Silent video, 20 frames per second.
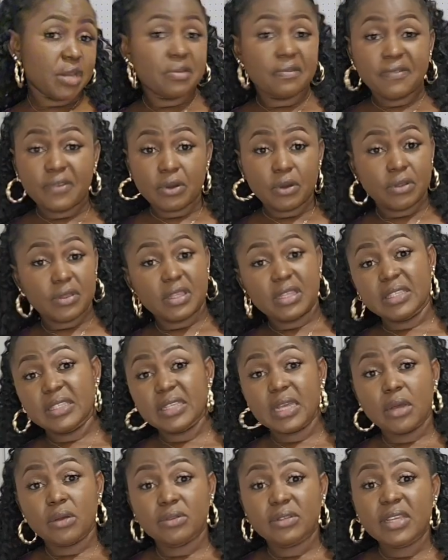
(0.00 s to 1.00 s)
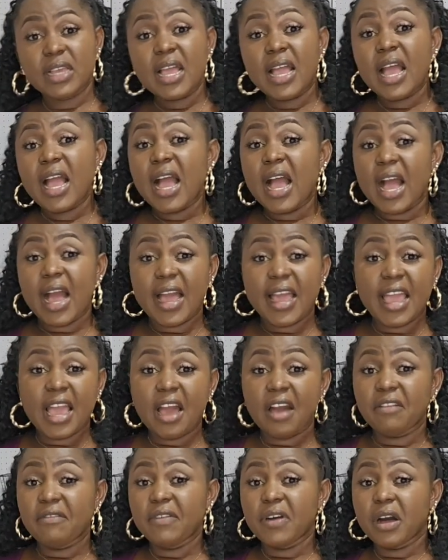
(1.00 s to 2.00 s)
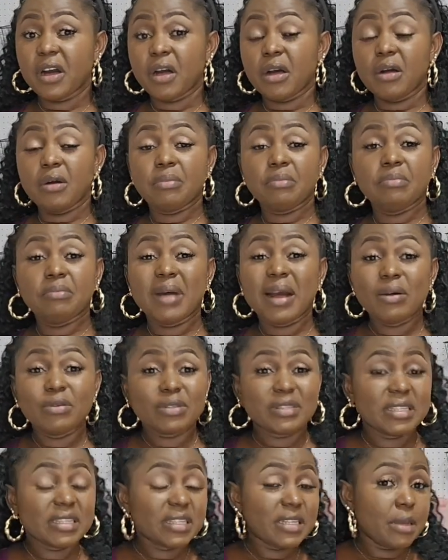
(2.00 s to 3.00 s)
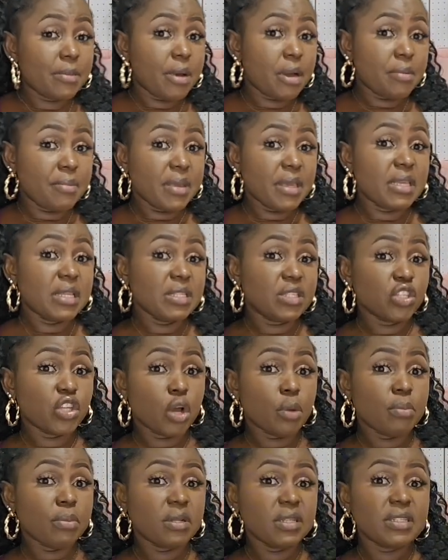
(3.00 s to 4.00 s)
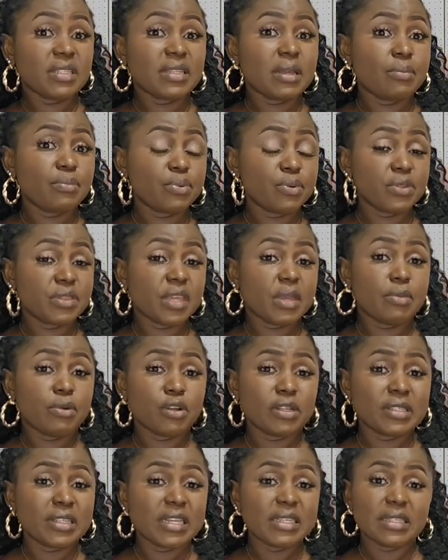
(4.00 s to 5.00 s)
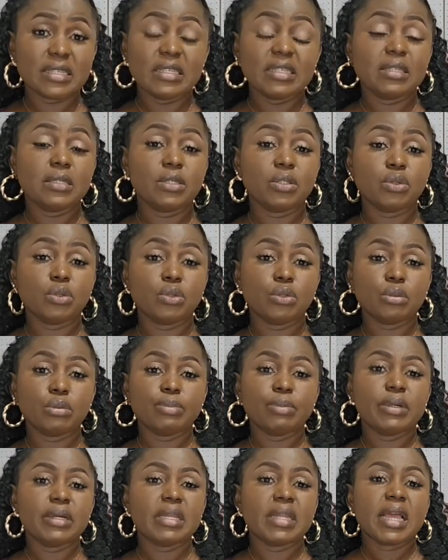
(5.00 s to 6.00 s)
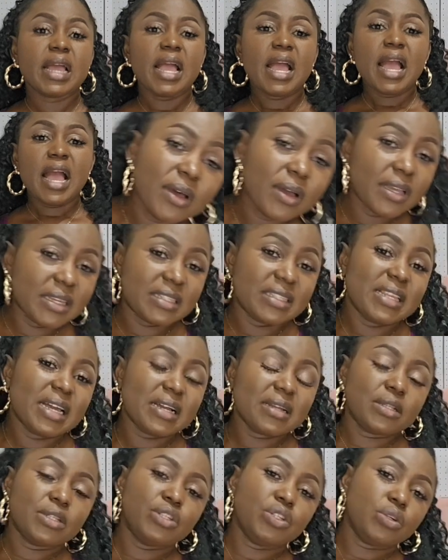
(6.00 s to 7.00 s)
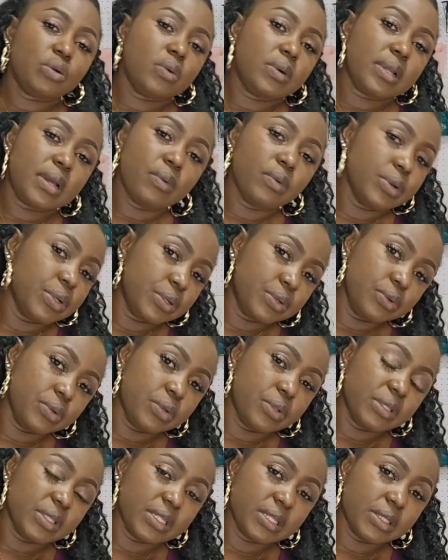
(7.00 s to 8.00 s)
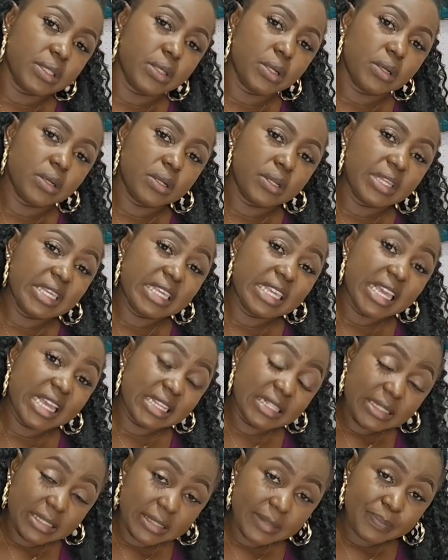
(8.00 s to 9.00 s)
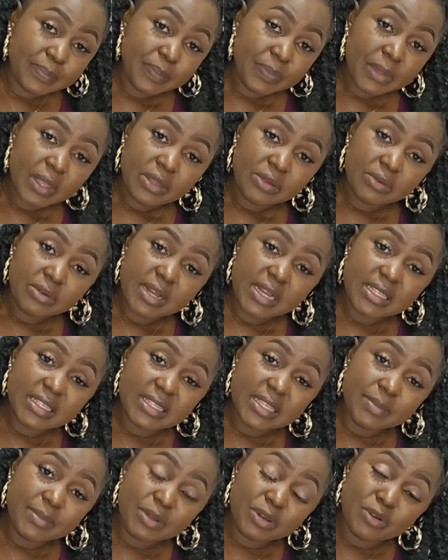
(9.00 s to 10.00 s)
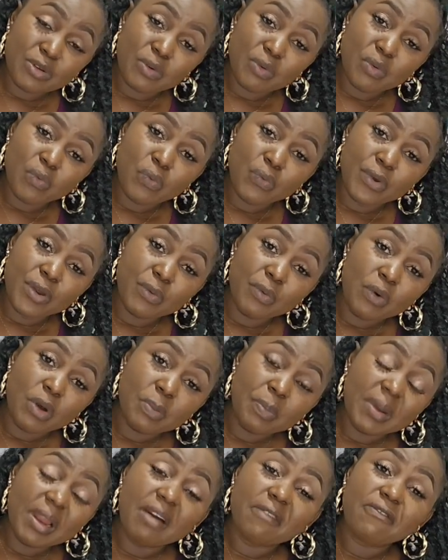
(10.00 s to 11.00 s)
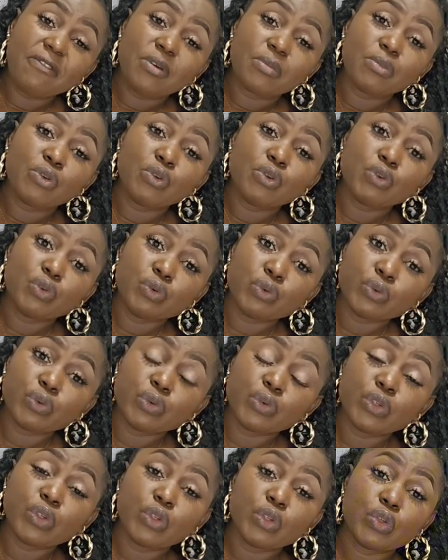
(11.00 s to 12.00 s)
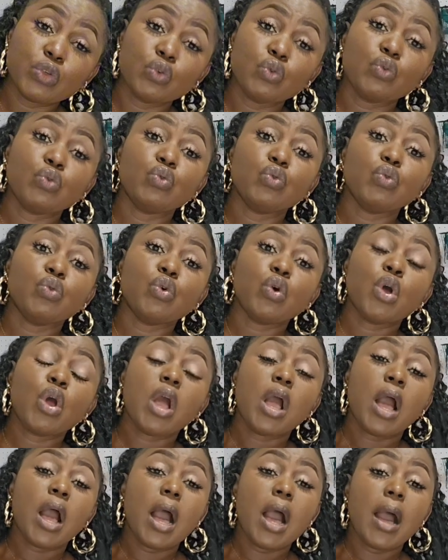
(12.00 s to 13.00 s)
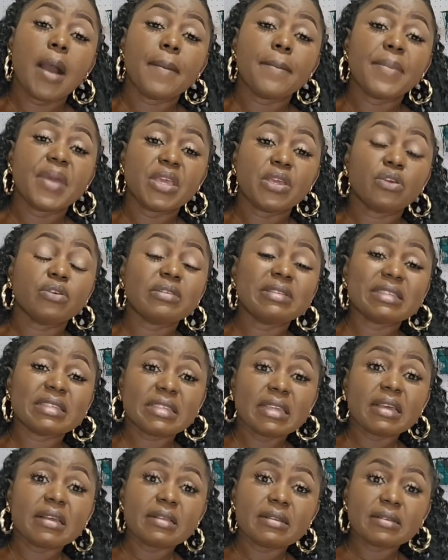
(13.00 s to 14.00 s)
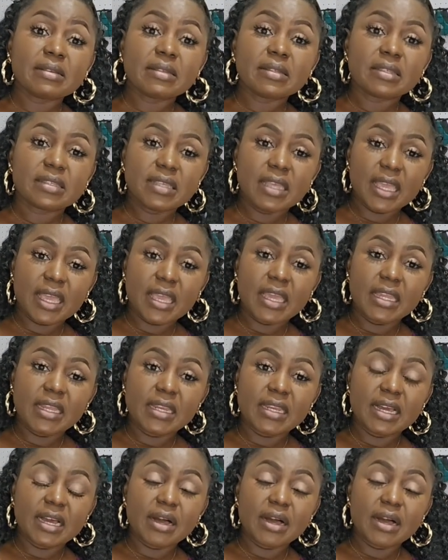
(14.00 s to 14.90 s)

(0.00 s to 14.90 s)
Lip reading: figure things out. I was thinking about making tumblers and put there because that's easy to do, but I'm not exactly sure what I want to do on TikTok yet. You guys let me know what platform you use to make your sales, and